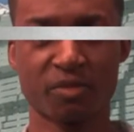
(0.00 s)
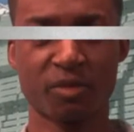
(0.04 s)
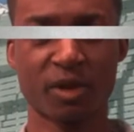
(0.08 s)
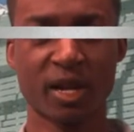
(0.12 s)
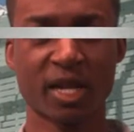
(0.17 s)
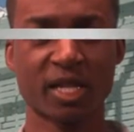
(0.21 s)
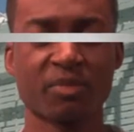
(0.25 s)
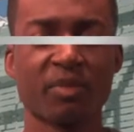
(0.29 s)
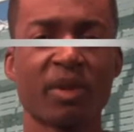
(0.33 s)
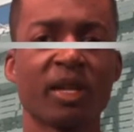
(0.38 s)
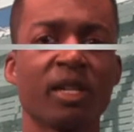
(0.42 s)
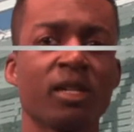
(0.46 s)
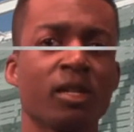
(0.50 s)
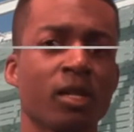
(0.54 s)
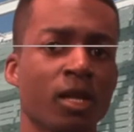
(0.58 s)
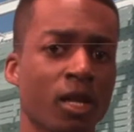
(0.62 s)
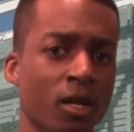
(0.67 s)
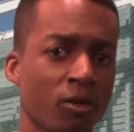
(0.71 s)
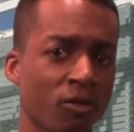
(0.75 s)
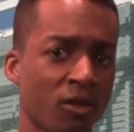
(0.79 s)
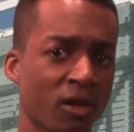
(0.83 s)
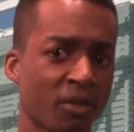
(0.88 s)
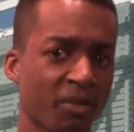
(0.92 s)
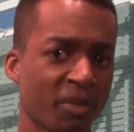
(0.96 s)
press may
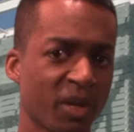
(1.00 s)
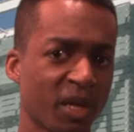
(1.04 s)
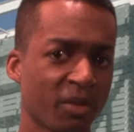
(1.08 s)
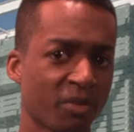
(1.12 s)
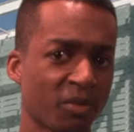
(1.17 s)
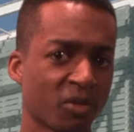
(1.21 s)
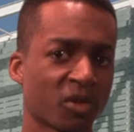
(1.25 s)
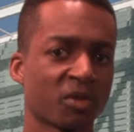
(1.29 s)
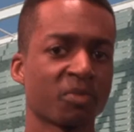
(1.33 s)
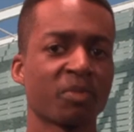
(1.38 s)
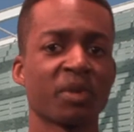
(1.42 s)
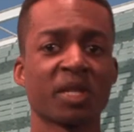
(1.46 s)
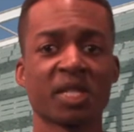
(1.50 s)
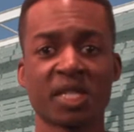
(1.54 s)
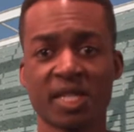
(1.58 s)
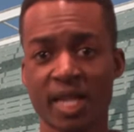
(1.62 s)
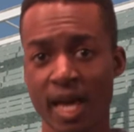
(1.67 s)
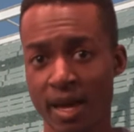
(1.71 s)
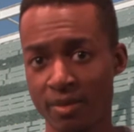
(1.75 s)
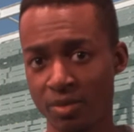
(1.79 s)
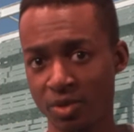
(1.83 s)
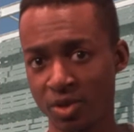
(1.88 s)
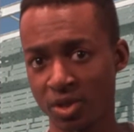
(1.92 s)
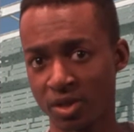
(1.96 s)
lower people's
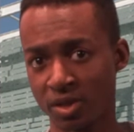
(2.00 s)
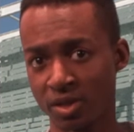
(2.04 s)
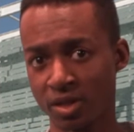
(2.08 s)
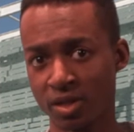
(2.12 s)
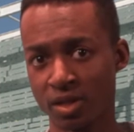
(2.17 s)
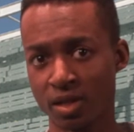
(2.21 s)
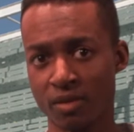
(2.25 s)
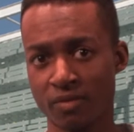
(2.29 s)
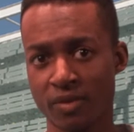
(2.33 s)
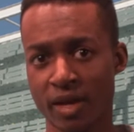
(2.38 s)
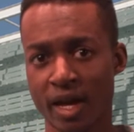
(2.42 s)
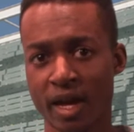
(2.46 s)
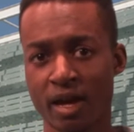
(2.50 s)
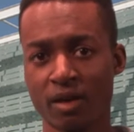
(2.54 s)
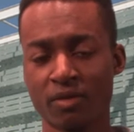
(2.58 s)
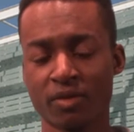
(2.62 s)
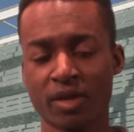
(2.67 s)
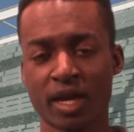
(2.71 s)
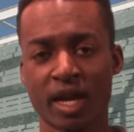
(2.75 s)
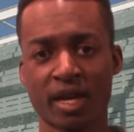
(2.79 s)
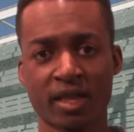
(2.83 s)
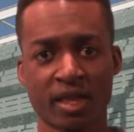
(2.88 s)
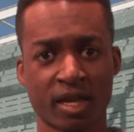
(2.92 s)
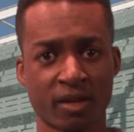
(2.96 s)
perceptions of the
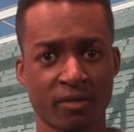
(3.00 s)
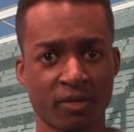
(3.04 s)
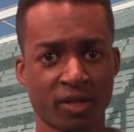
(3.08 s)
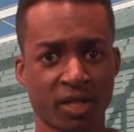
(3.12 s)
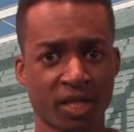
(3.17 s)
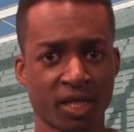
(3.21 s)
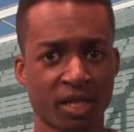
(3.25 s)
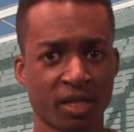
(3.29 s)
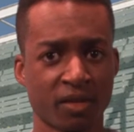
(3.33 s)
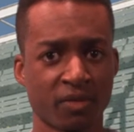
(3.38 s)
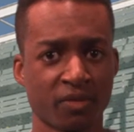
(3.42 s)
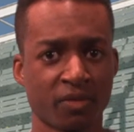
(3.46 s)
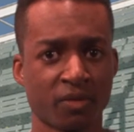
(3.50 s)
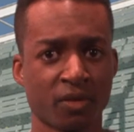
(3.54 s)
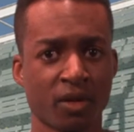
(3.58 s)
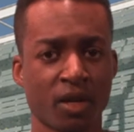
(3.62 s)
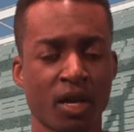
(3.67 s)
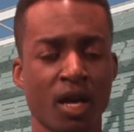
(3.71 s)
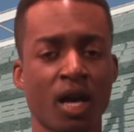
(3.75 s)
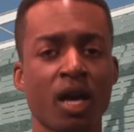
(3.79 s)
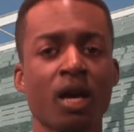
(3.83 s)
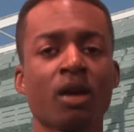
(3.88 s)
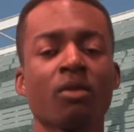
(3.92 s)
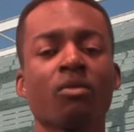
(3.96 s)
healthcare they receive,
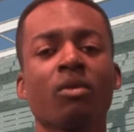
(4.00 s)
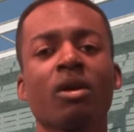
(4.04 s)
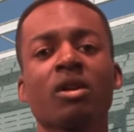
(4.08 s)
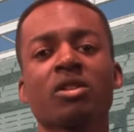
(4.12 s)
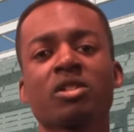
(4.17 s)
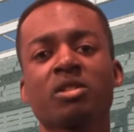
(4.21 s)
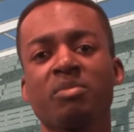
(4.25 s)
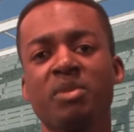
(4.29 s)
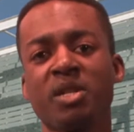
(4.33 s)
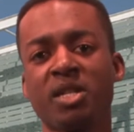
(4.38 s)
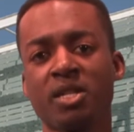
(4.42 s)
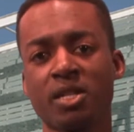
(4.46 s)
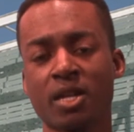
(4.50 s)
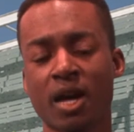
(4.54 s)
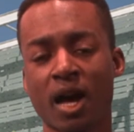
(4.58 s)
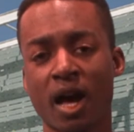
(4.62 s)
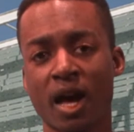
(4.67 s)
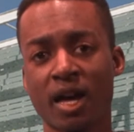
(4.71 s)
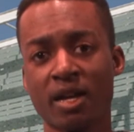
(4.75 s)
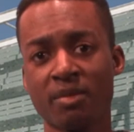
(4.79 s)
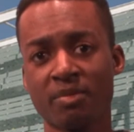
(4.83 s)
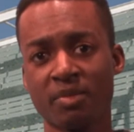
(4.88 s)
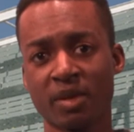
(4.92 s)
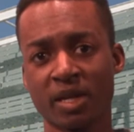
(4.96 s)
whilst media
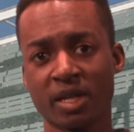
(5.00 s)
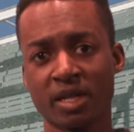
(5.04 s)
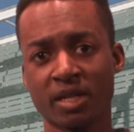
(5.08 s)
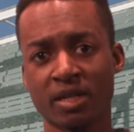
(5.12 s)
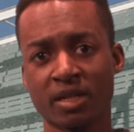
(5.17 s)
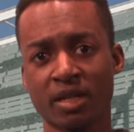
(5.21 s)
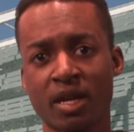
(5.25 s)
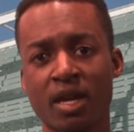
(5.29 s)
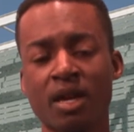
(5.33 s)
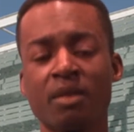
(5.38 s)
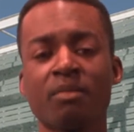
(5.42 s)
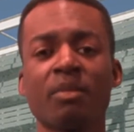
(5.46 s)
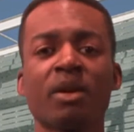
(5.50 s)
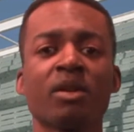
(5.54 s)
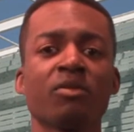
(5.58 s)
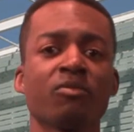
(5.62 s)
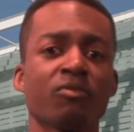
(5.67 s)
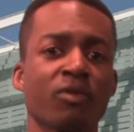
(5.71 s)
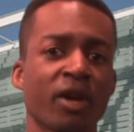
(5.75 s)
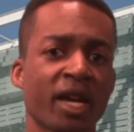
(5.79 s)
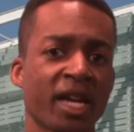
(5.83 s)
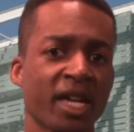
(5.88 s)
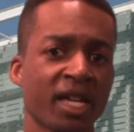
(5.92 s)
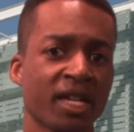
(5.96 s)
hyping may
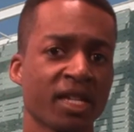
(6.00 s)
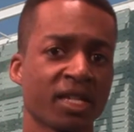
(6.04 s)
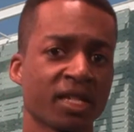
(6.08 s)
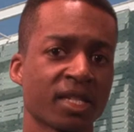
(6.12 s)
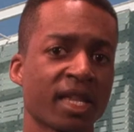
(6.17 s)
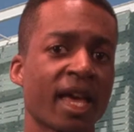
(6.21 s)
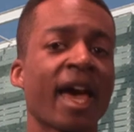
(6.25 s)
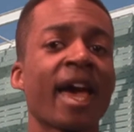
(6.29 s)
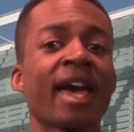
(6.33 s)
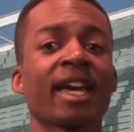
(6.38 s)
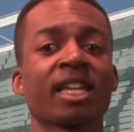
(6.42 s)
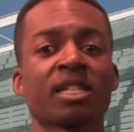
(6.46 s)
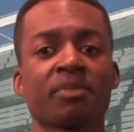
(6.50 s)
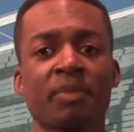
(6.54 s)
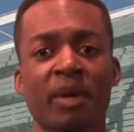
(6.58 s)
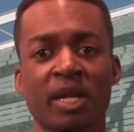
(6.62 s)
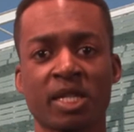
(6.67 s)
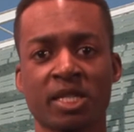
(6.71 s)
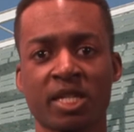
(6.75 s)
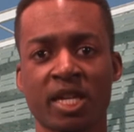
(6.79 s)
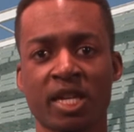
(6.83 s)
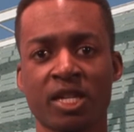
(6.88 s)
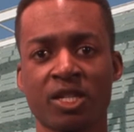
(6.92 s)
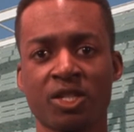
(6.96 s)
raise their
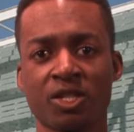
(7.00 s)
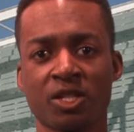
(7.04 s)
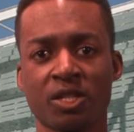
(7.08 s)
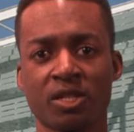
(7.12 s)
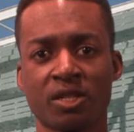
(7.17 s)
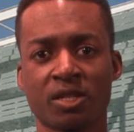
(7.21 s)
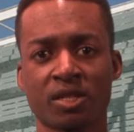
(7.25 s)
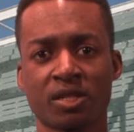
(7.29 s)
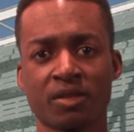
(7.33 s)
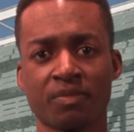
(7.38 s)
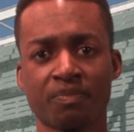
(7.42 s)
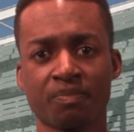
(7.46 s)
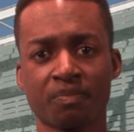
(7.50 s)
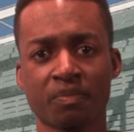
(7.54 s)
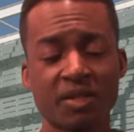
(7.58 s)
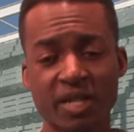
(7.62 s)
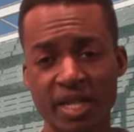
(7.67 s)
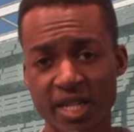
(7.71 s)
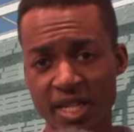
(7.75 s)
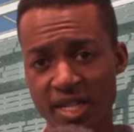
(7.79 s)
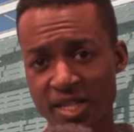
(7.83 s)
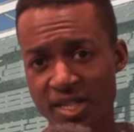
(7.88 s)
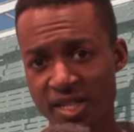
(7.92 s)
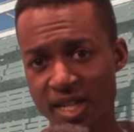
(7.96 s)
expectations.
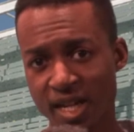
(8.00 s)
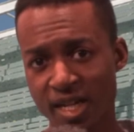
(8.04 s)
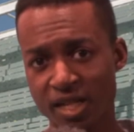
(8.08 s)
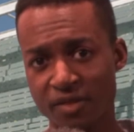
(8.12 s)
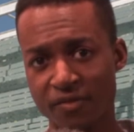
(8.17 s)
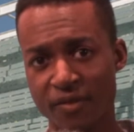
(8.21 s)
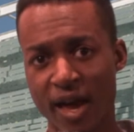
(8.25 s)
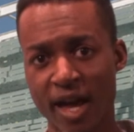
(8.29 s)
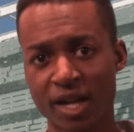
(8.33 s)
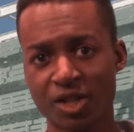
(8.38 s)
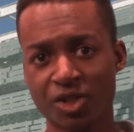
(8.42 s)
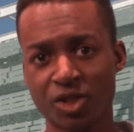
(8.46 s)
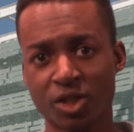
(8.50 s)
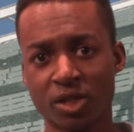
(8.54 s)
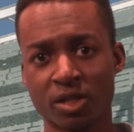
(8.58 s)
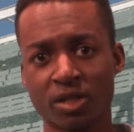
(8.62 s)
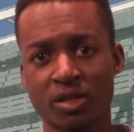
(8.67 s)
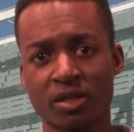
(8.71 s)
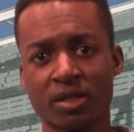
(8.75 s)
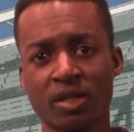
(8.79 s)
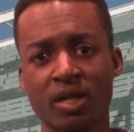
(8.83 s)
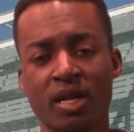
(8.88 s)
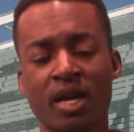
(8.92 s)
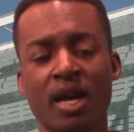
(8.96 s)
Taking
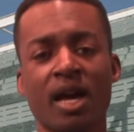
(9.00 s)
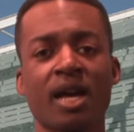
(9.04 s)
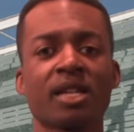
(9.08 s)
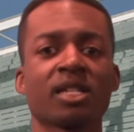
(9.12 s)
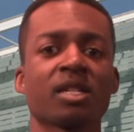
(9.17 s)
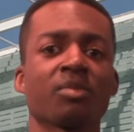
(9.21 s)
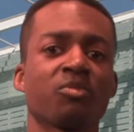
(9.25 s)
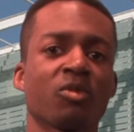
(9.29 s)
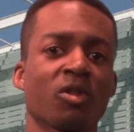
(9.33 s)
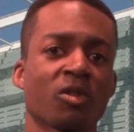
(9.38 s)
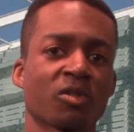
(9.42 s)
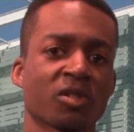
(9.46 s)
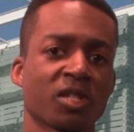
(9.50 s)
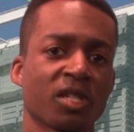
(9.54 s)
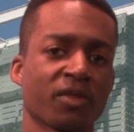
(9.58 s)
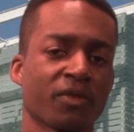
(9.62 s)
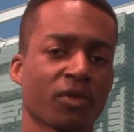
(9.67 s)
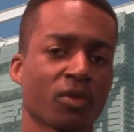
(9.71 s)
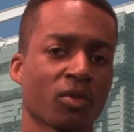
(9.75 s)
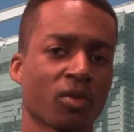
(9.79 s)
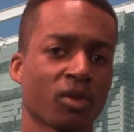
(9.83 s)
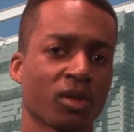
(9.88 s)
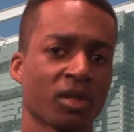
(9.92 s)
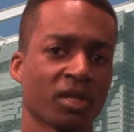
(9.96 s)
satisfaction as a proxy
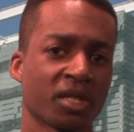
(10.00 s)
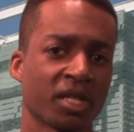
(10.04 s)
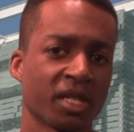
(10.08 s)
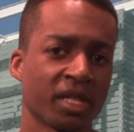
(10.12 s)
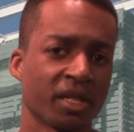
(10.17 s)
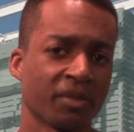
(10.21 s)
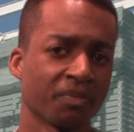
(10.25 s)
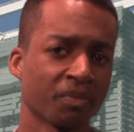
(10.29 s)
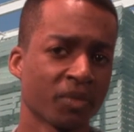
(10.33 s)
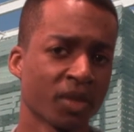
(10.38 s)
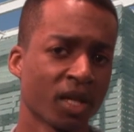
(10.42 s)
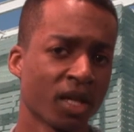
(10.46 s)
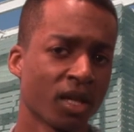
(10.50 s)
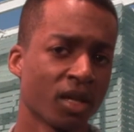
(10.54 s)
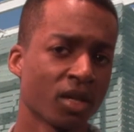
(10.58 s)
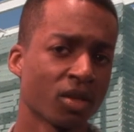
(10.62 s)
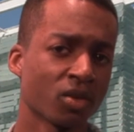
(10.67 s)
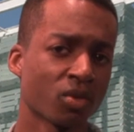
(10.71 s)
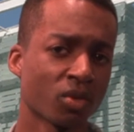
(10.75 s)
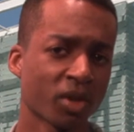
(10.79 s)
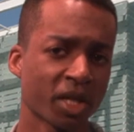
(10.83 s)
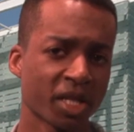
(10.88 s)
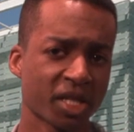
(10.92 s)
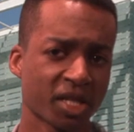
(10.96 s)
for quality,
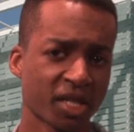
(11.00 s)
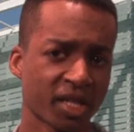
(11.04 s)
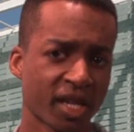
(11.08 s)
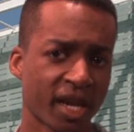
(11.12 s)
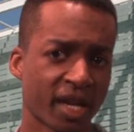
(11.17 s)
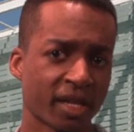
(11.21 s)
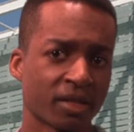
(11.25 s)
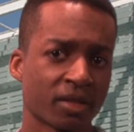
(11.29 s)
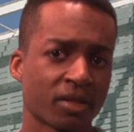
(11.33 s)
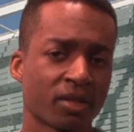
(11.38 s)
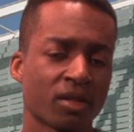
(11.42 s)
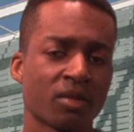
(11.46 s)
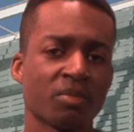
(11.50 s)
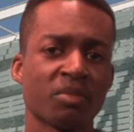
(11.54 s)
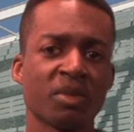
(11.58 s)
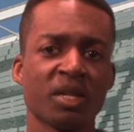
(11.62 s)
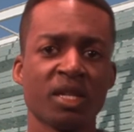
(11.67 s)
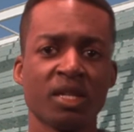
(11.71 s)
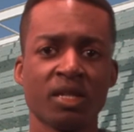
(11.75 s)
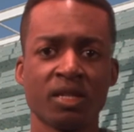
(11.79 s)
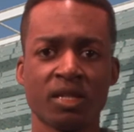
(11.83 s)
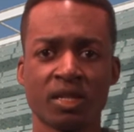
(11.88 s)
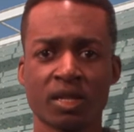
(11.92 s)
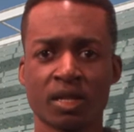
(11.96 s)
to what extent do the
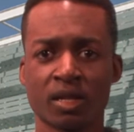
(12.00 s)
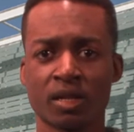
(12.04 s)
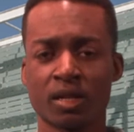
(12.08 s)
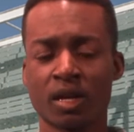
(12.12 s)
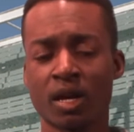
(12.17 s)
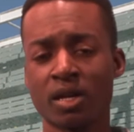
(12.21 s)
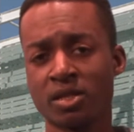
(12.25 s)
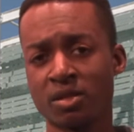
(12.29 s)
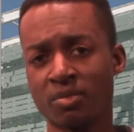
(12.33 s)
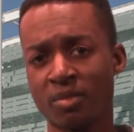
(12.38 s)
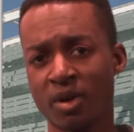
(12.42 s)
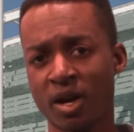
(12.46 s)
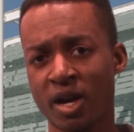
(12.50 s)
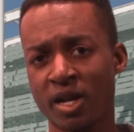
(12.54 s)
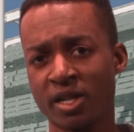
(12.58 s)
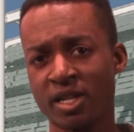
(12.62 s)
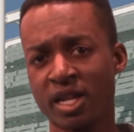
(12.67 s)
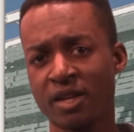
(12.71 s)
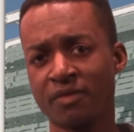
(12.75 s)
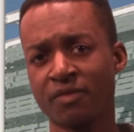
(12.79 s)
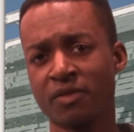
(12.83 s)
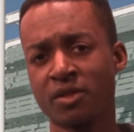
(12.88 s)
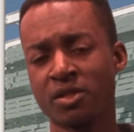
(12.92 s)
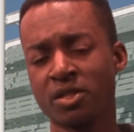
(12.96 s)
media undermine
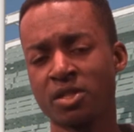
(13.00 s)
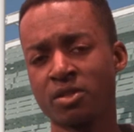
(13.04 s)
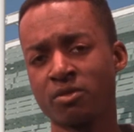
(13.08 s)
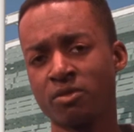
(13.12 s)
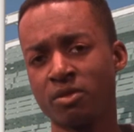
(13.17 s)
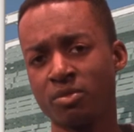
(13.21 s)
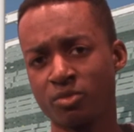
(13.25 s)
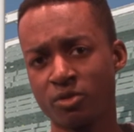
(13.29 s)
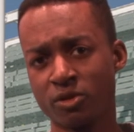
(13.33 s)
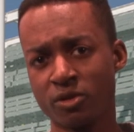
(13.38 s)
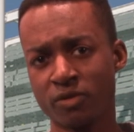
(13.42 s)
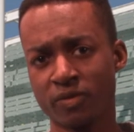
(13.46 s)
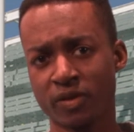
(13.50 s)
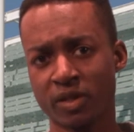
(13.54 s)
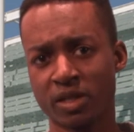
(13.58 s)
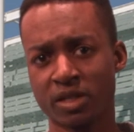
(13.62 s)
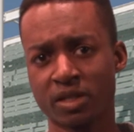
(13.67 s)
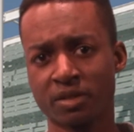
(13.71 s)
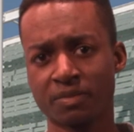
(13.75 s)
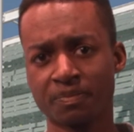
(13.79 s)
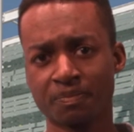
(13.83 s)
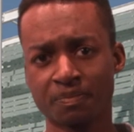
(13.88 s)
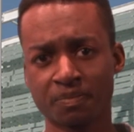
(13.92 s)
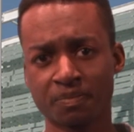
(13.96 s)
efforts to improve it?